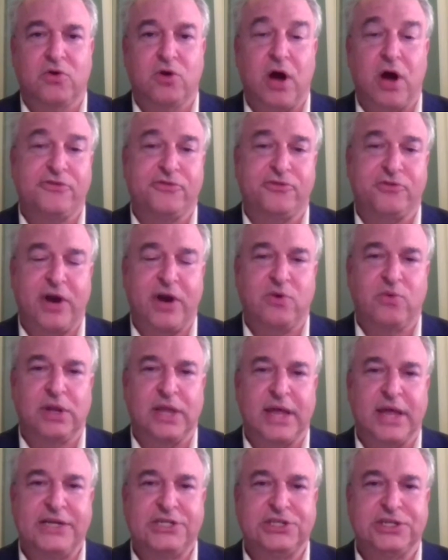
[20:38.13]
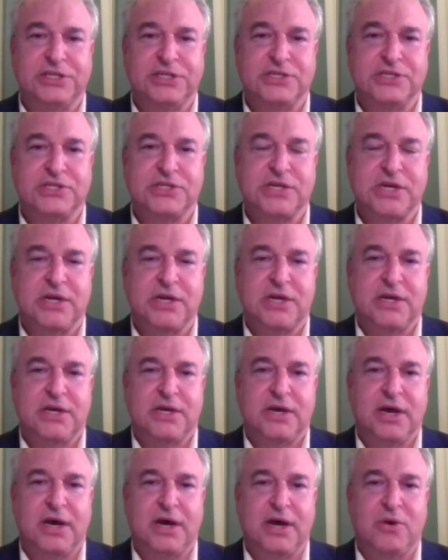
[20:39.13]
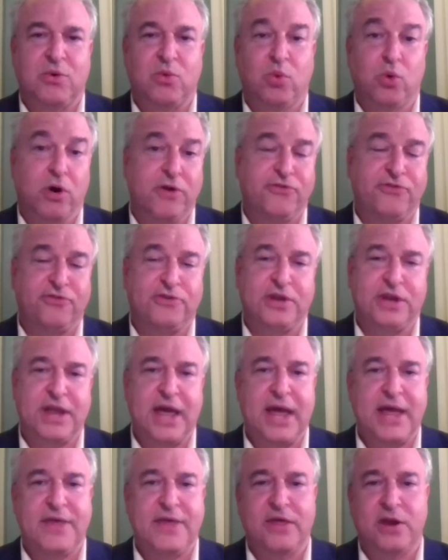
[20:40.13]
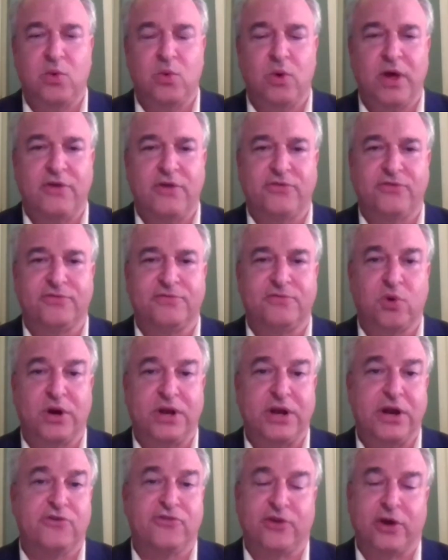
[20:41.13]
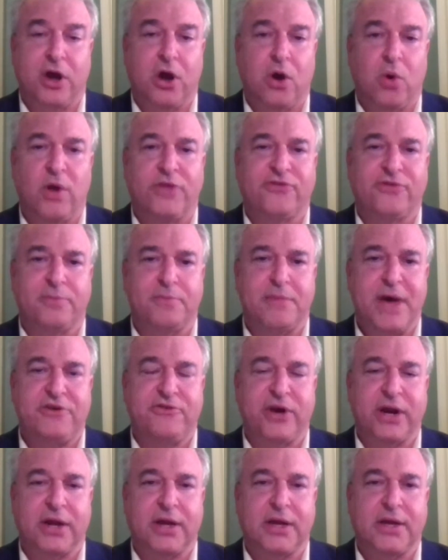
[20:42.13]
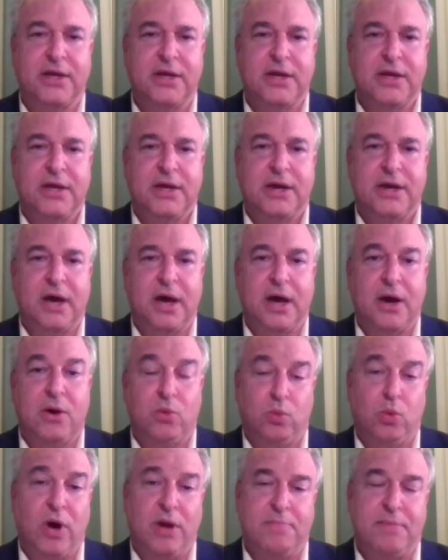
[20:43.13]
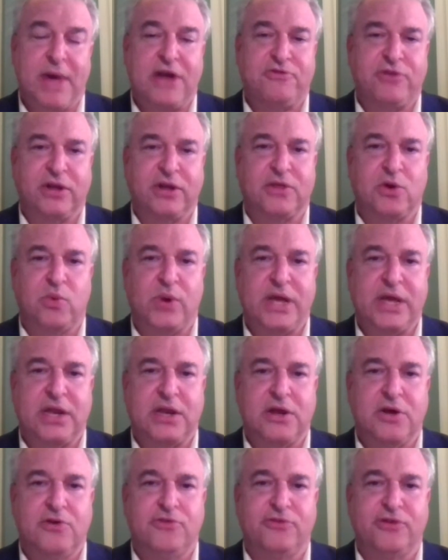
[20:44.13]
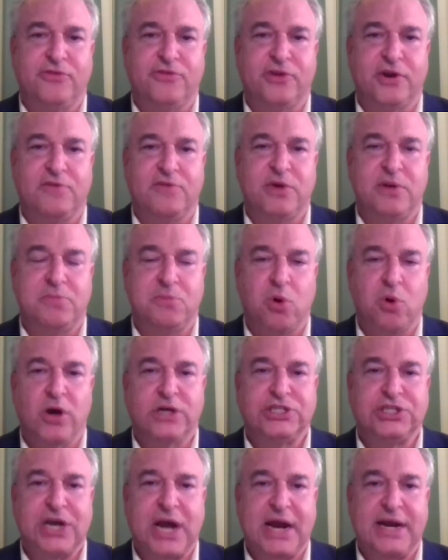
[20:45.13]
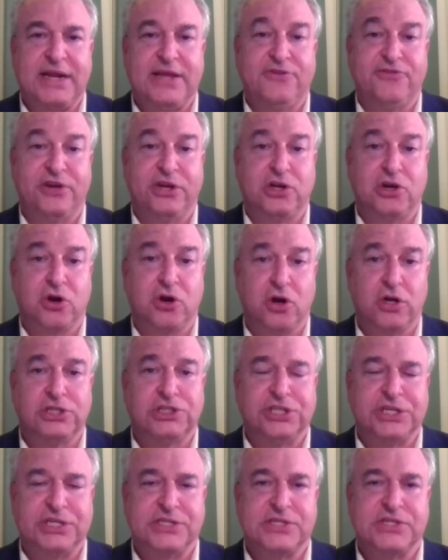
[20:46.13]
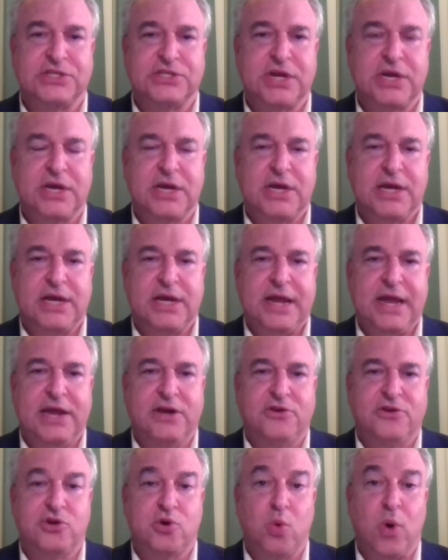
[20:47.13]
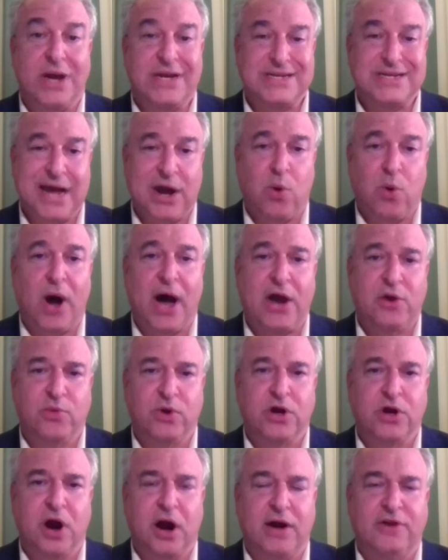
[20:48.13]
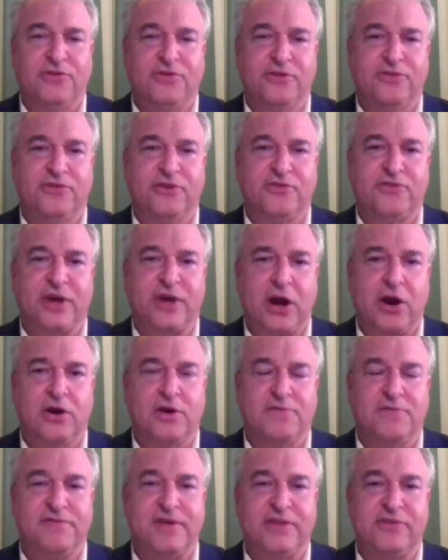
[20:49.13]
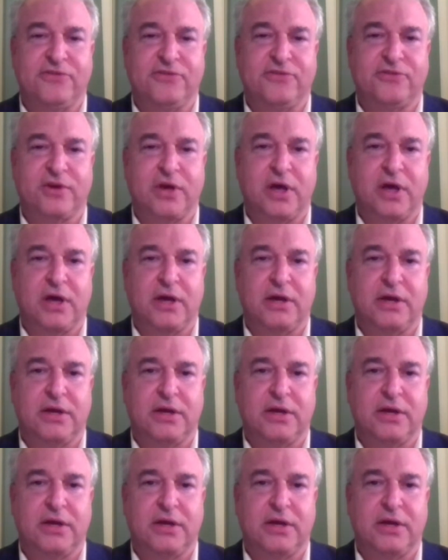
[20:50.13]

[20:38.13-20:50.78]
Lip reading: Cross-strait relations, worse today than it was 4 years ago. What's a metric? One metric that we can use is there have been more Chinese incursions into what Taiwan regards as its air defense